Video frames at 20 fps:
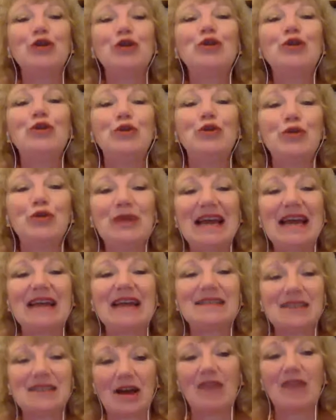who
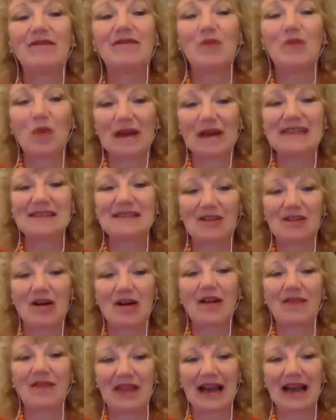gets a voice
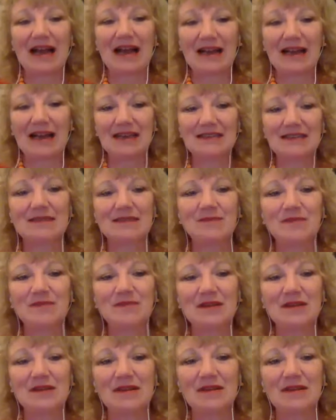on that,
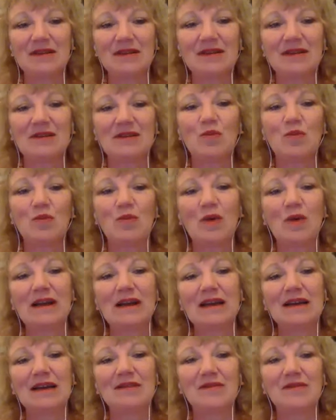what
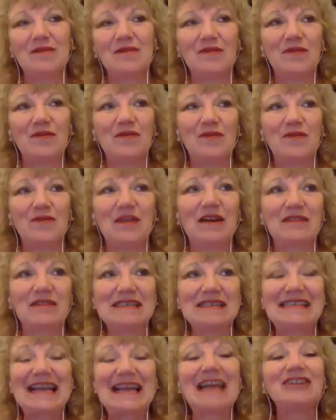if there
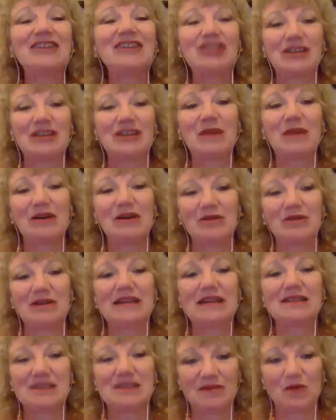is tension about who
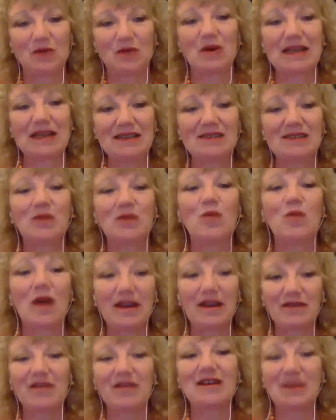gets a voice? So, one
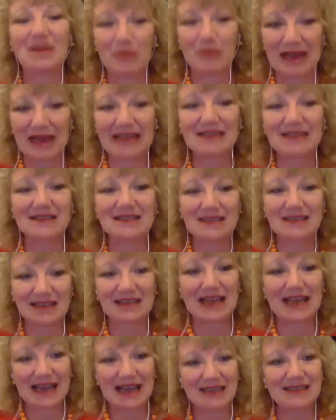of the debates in
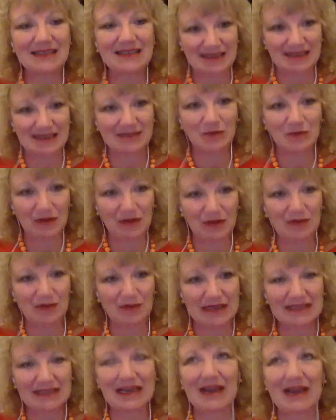the ACEs
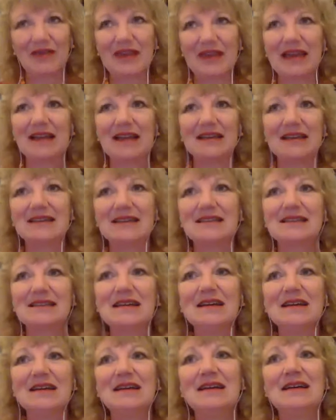movement, I think, is
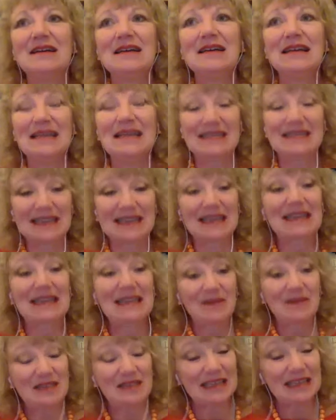is it
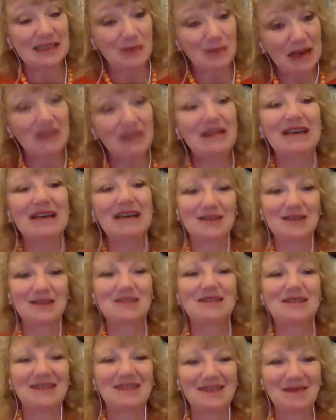lived
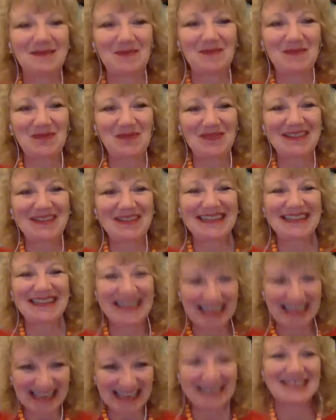experience
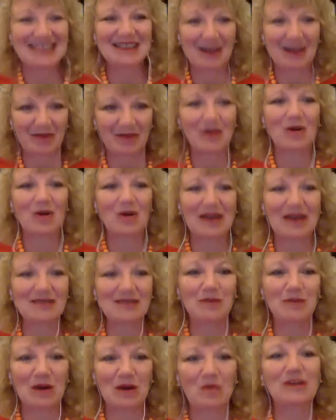that gets a voice
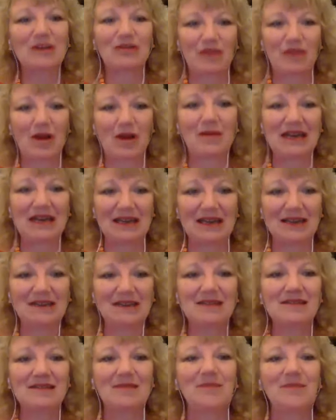about what trauma
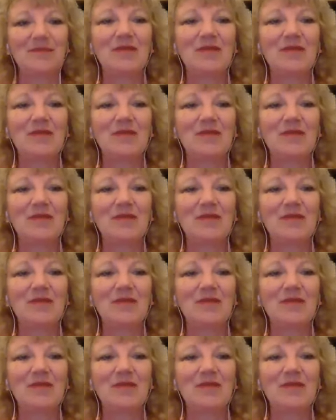is?